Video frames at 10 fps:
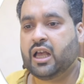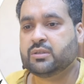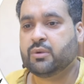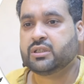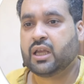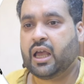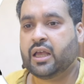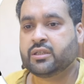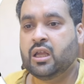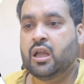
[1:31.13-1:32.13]
much
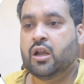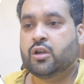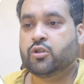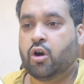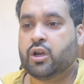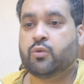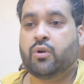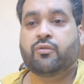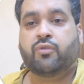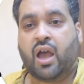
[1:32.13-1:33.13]
as
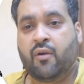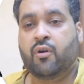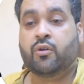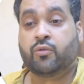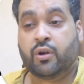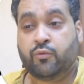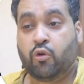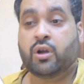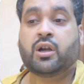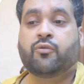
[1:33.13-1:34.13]
$25 or
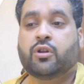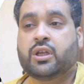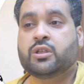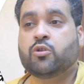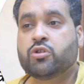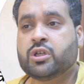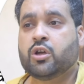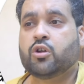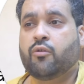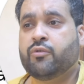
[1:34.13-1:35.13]
$2,400 for this.
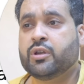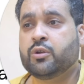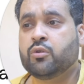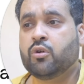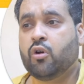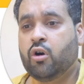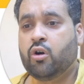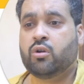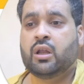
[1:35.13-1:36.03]
Hostinger offer you all